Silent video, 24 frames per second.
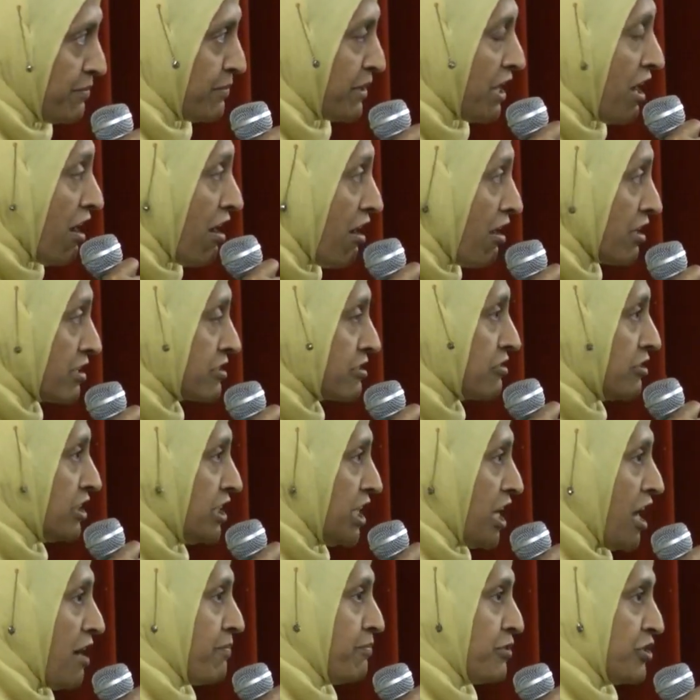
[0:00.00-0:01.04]
but also
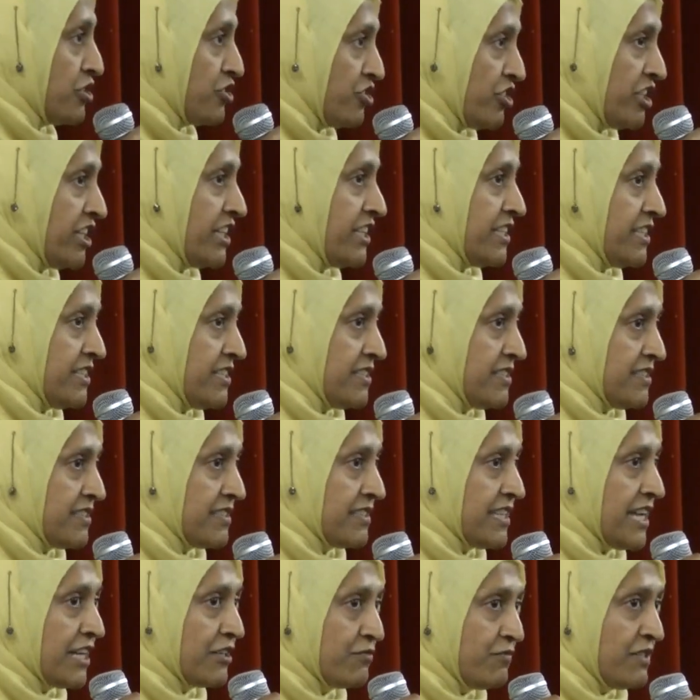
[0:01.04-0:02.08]
the
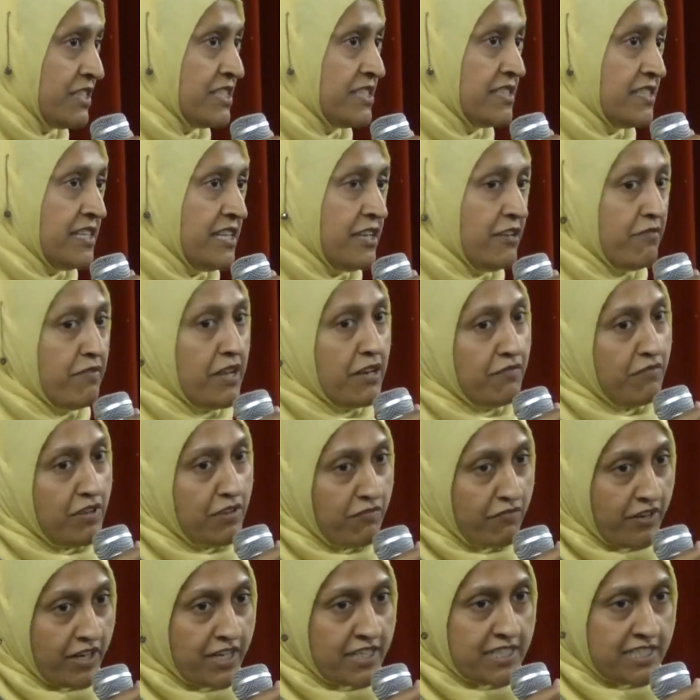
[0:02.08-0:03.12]
opportunities that we see when we
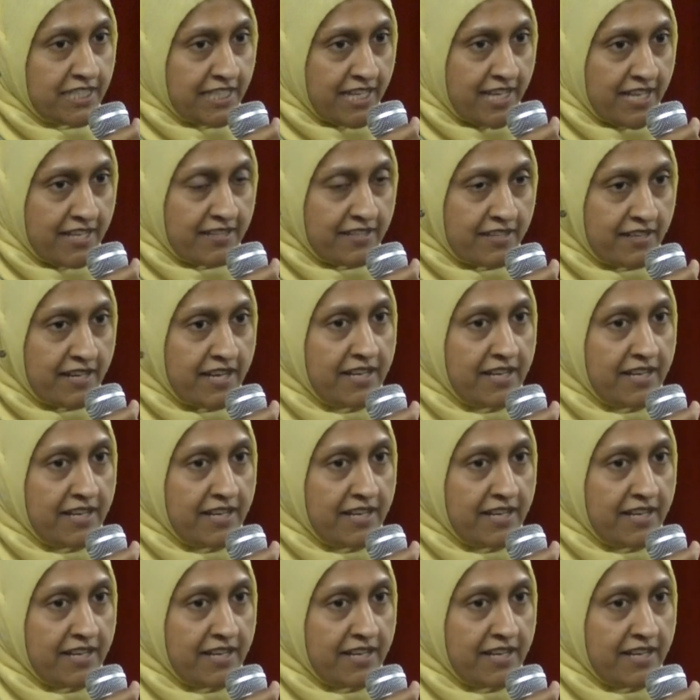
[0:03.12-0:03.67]
work together.